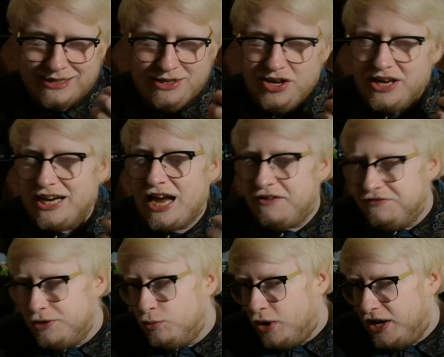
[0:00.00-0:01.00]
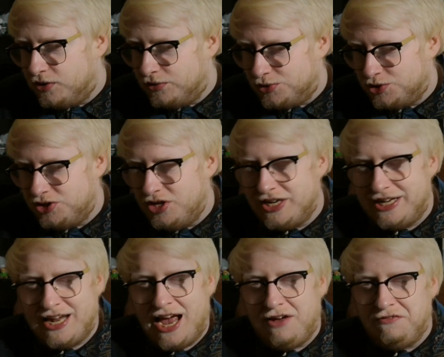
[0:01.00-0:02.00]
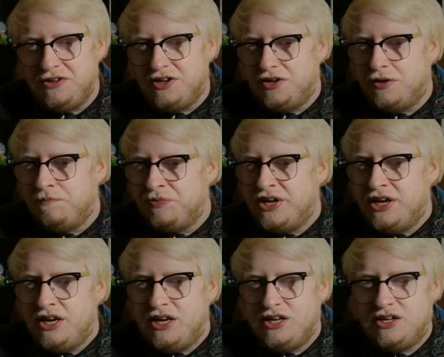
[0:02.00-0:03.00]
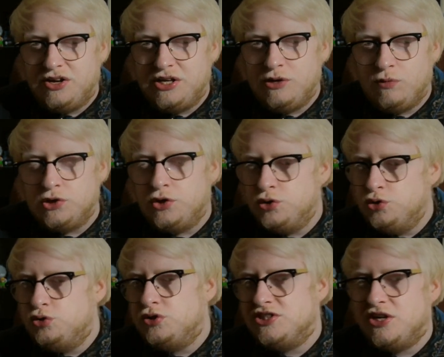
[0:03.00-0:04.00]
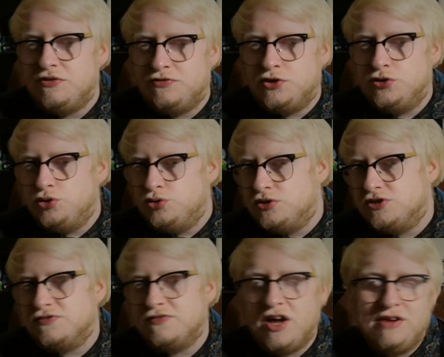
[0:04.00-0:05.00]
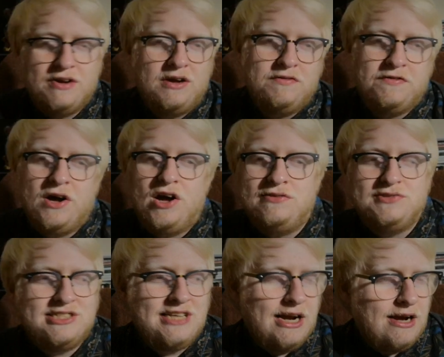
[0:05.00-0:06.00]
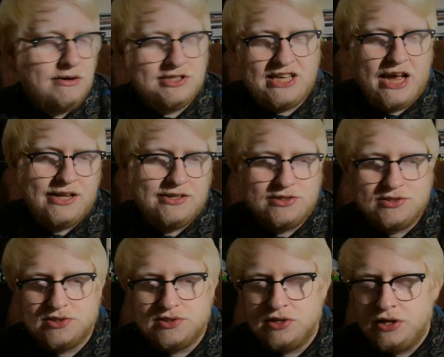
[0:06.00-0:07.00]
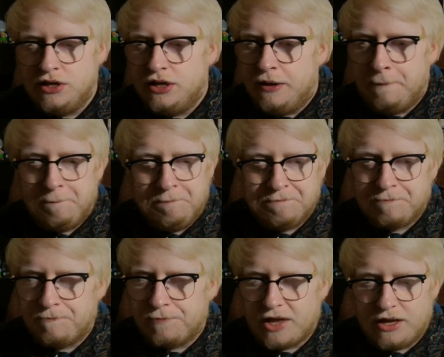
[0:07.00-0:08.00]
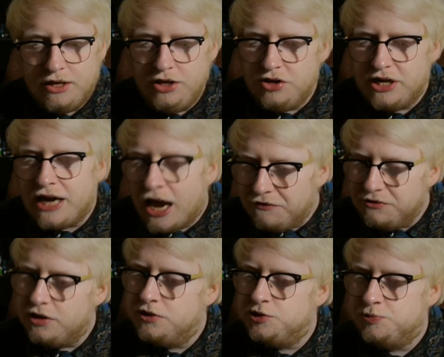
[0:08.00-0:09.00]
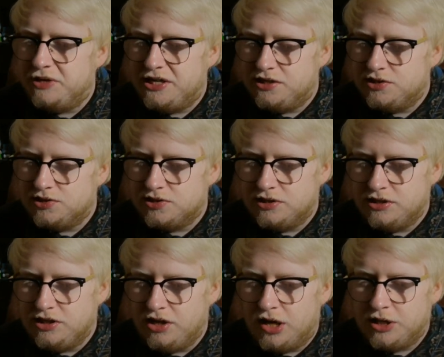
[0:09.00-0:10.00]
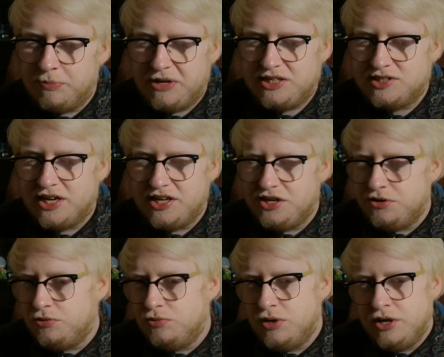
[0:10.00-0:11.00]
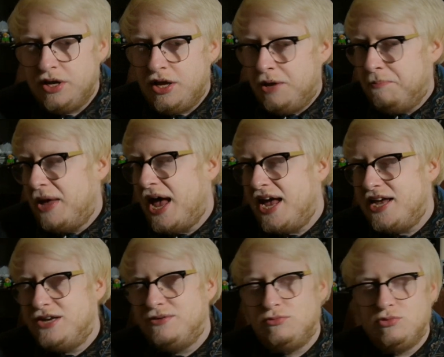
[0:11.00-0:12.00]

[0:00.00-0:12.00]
you can have your Wales, you can have your, you know, your 100s out of 100s, 5 out of 5s, 10 out of 10s. You can have those beers, you know, the beers that you pay